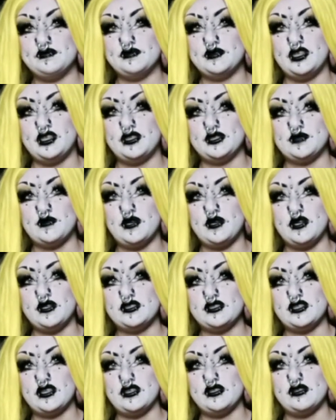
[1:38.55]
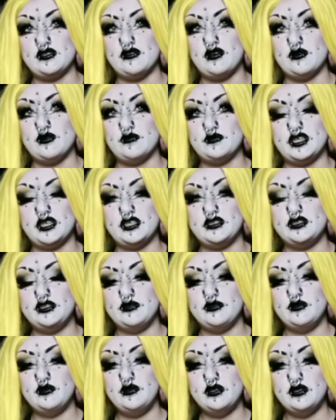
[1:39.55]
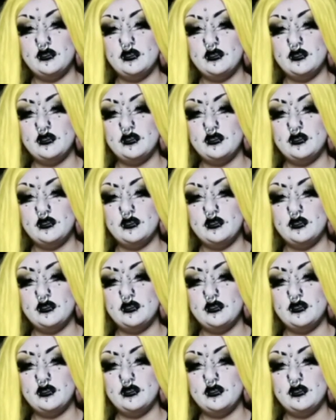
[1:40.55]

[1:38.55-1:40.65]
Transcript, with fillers: done as well as I hoped I'd do